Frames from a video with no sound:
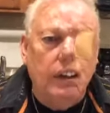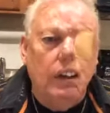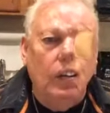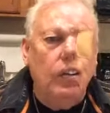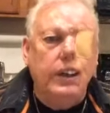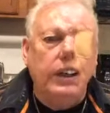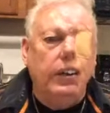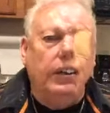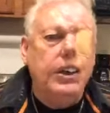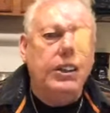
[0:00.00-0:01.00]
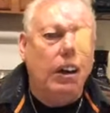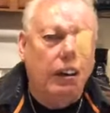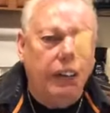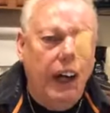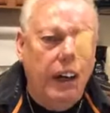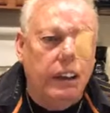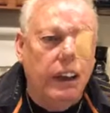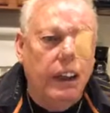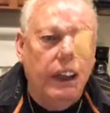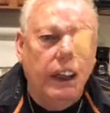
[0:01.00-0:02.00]
Lord, increase our faith.
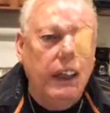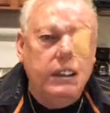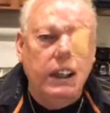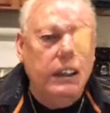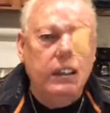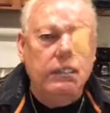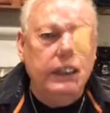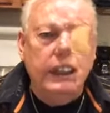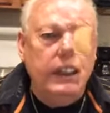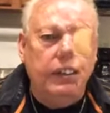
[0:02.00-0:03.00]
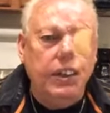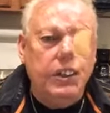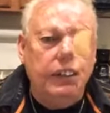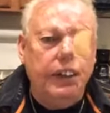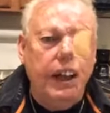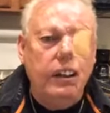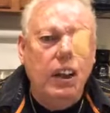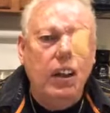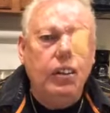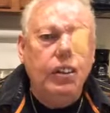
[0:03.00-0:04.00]
He said, you don't need to increase your faith.
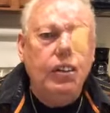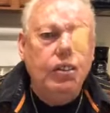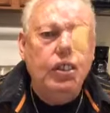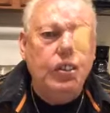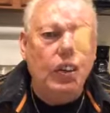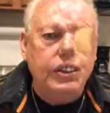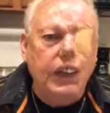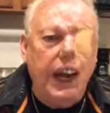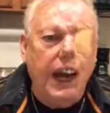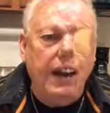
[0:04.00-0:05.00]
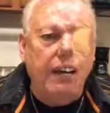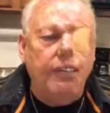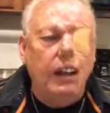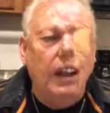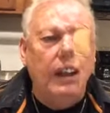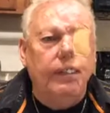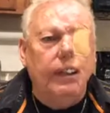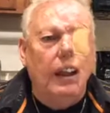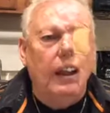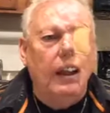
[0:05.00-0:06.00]
Use what you have.
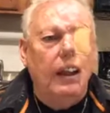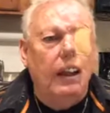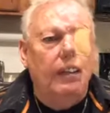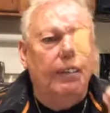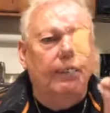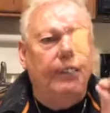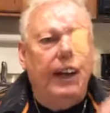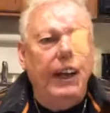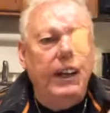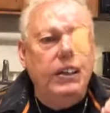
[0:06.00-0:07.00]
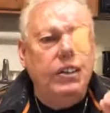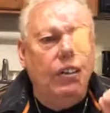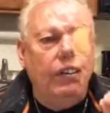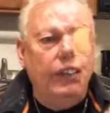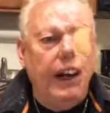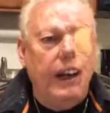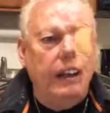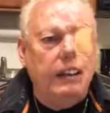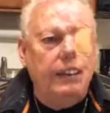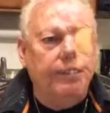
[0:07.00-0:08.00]
Plant your
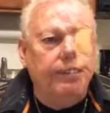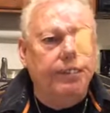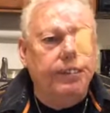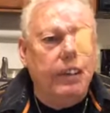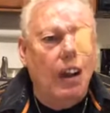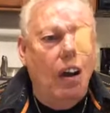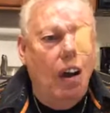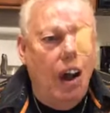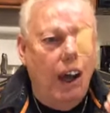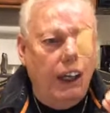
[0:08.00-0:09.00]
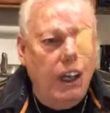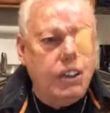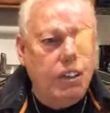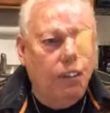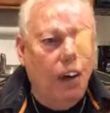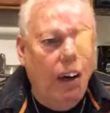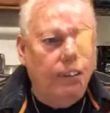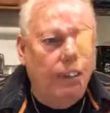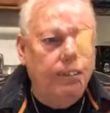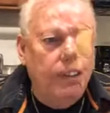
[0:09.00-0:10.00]
faith against a
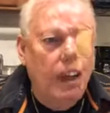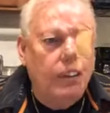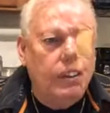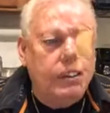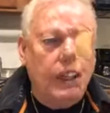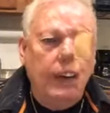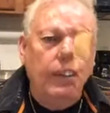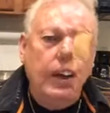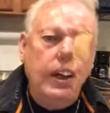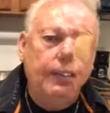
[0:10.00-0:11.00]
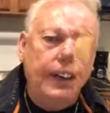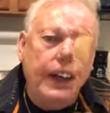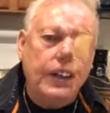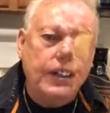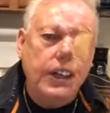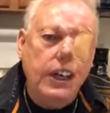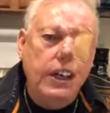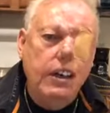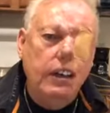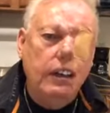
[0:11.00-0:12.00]
problem the same way you'd plant a
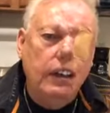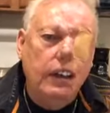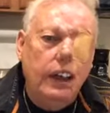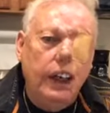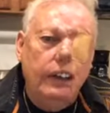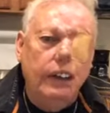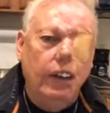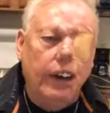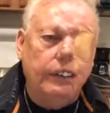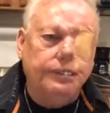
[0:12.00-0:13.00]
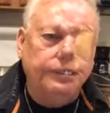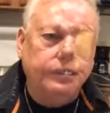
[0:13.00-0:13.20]
seed in the ground.